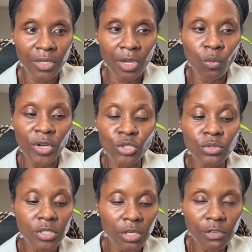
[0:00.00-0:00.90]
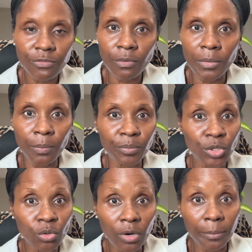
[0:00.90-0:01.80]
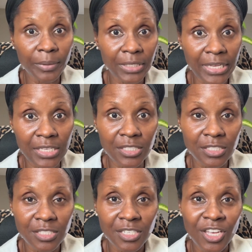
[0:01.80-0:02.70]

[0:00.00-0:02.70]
When you serve from a pure place,